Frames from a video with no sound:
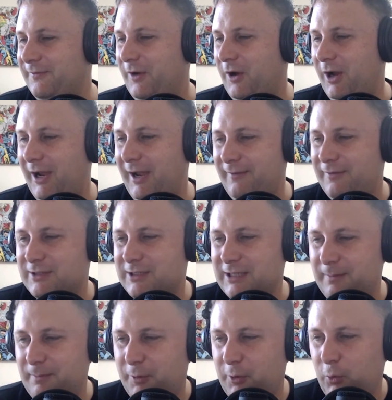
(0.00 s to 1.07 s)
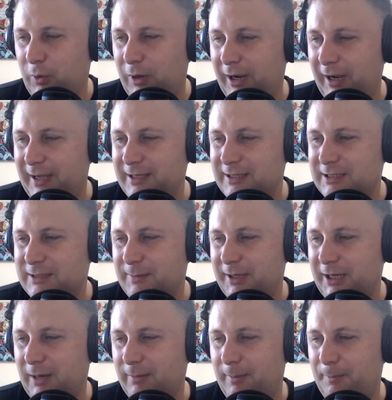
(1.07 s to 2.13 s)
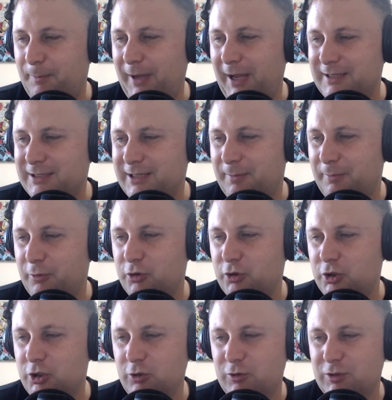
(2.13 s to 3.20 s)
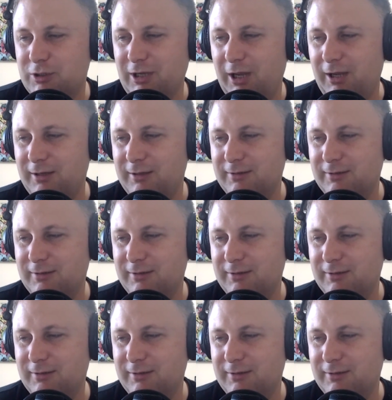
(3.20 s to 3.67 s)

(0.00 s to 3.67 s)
5 simple ways to become a better producer.